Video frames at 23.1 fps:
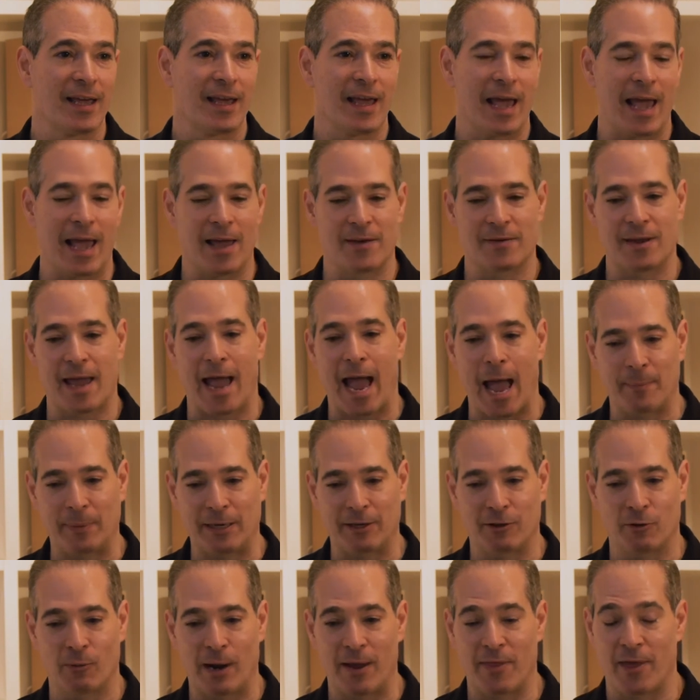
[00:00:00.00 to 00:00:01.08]
and happy
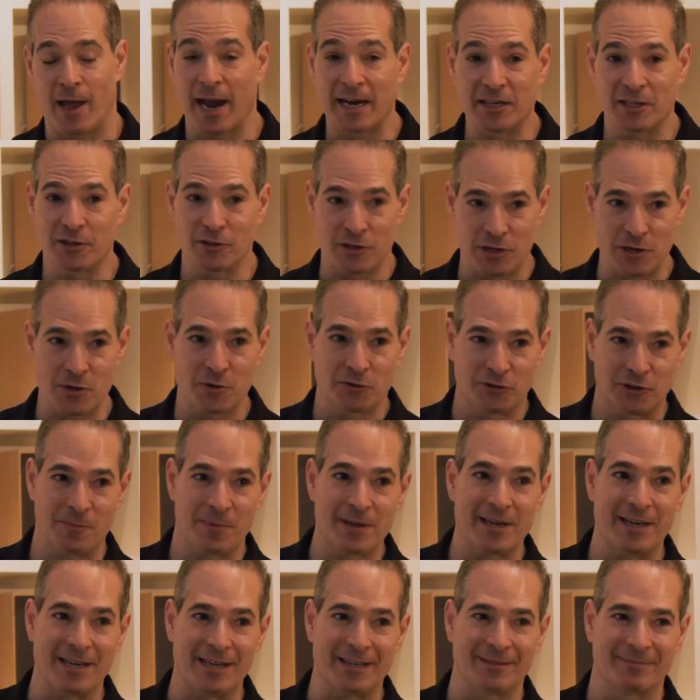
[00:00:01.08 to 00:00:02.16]
in the way that I didn't used to
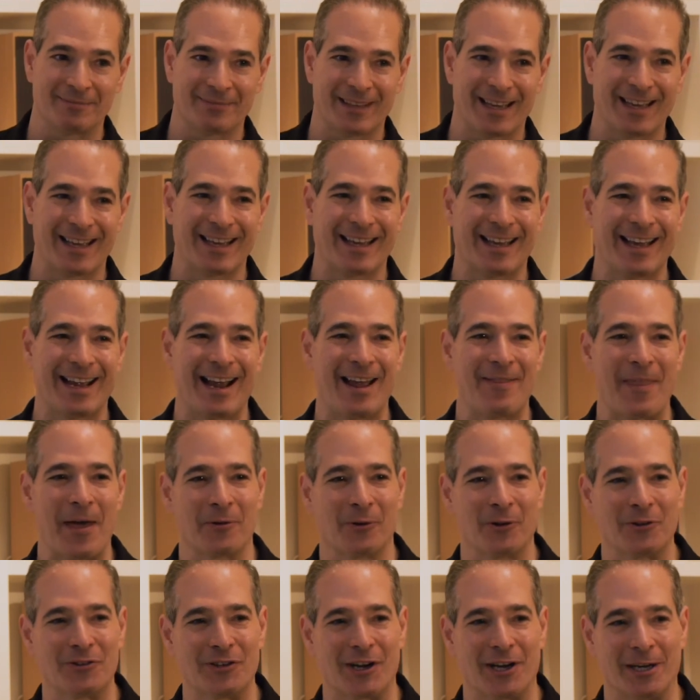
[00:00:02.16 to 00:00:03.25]
be at that
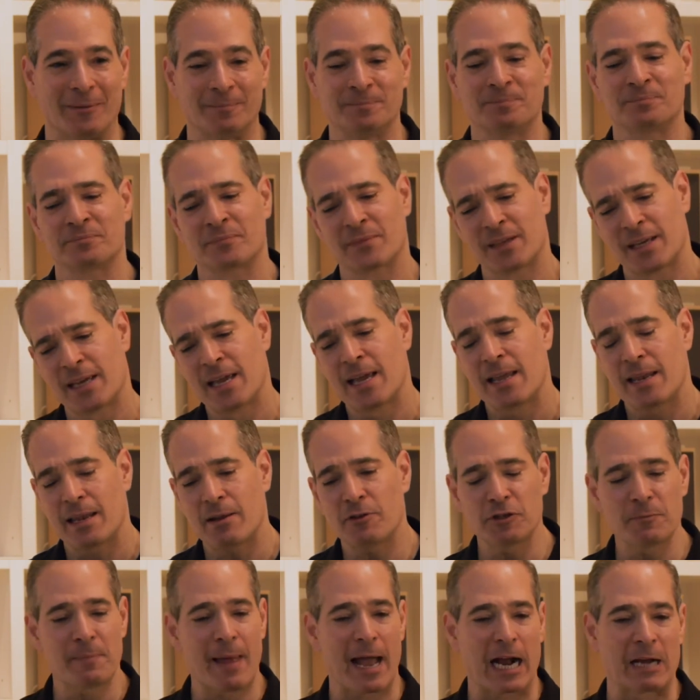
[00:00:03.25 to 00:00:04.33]
old job
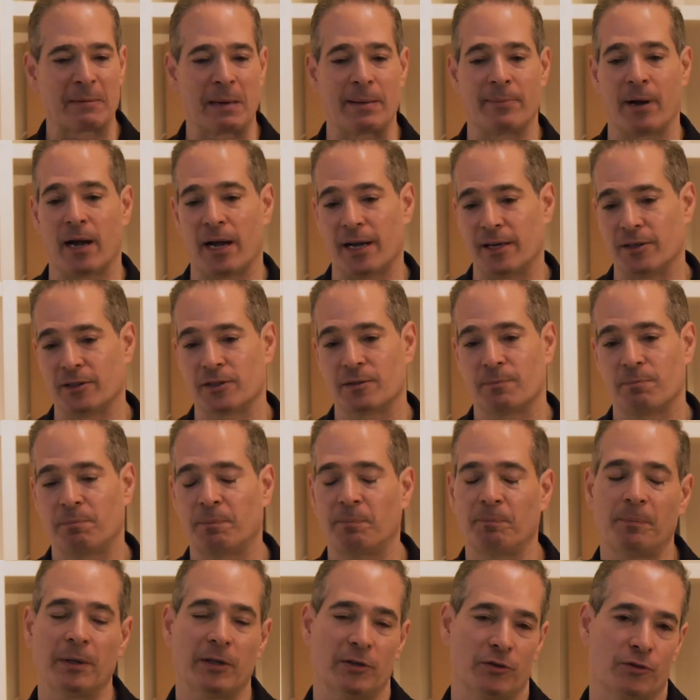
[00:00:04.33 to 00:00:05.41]
is in the back of my mind.
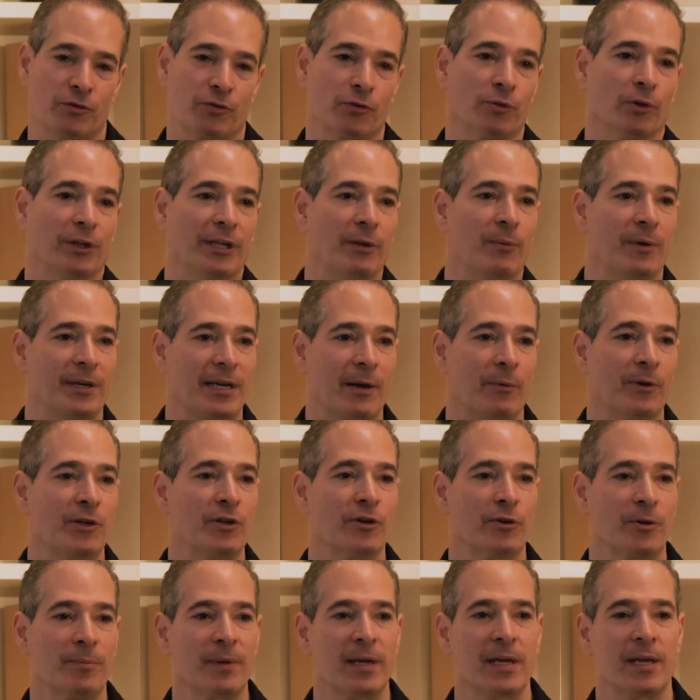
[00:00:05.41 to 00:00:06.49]
But truly, well, yeah, when
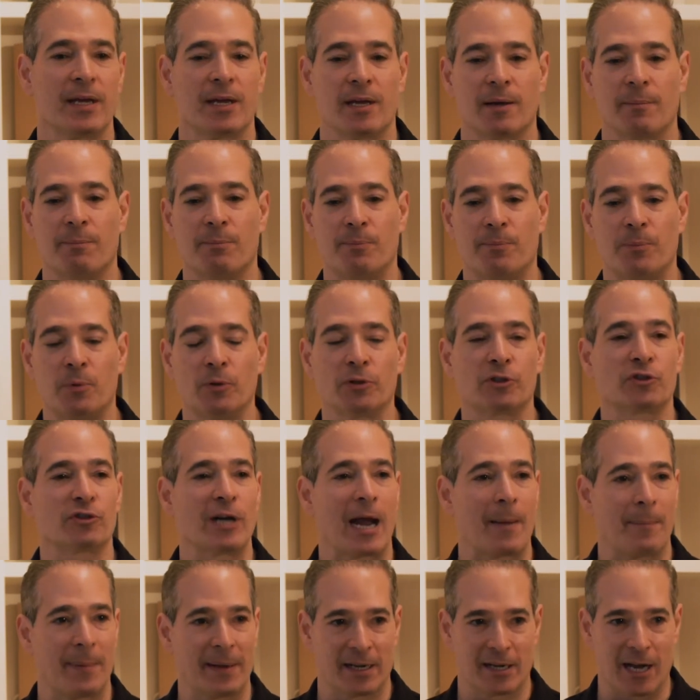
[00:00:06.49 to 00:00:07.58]
you're
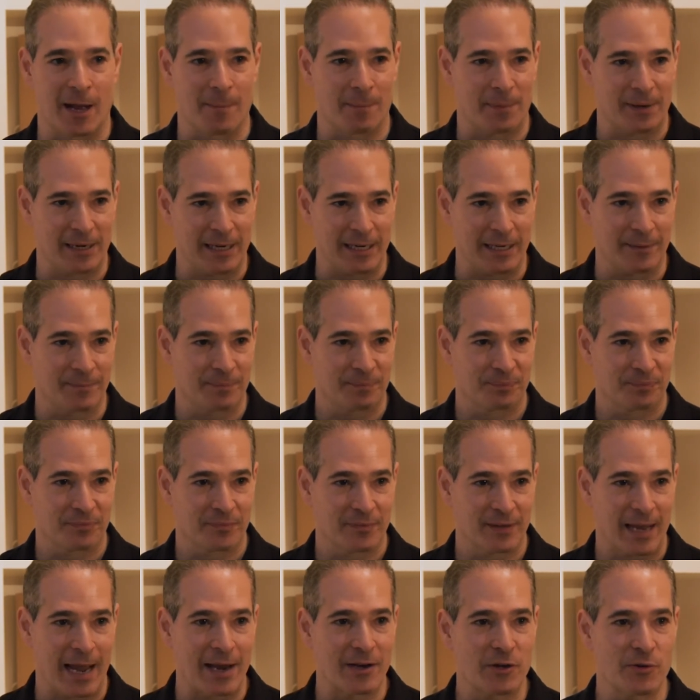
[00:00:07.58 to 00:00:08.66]
bootstrapping a company
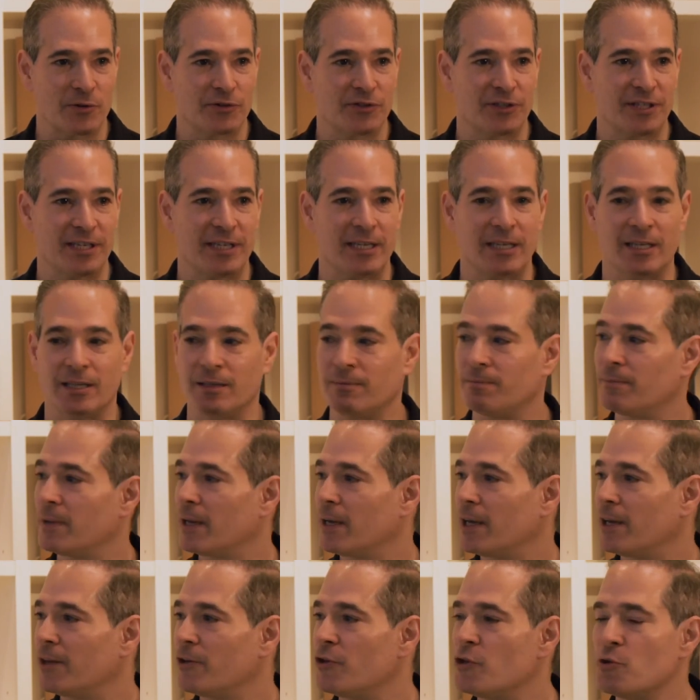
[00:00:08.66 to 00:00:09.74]
and you see
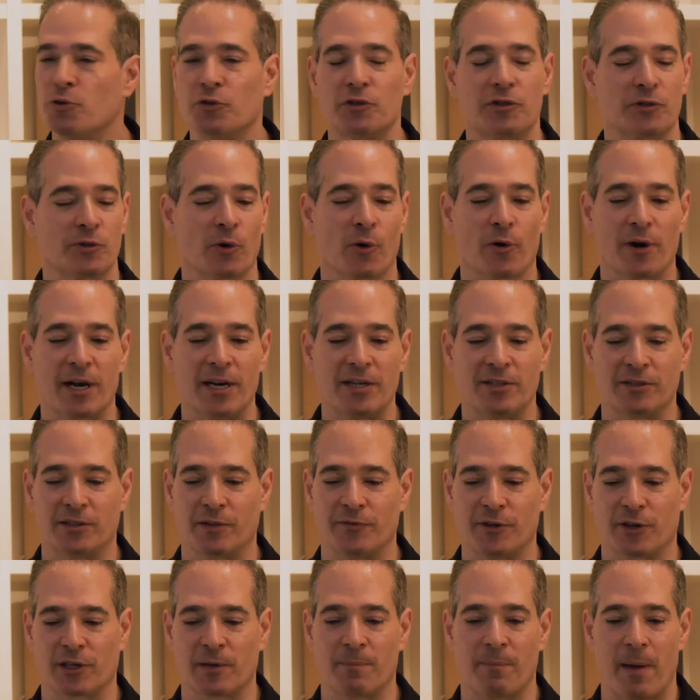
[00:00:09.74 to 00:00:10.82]
news stories of
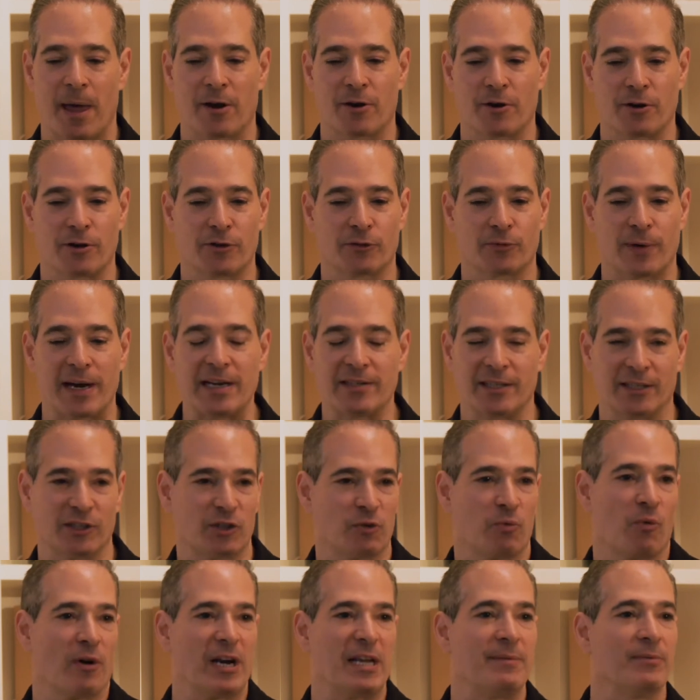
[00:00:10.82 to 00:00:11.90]
your competitors raising
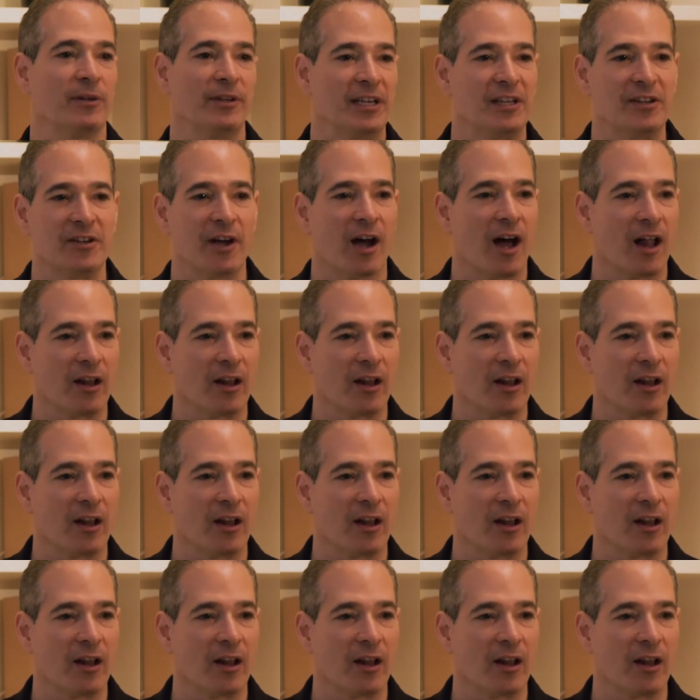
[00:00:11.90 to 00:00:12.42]
$20 million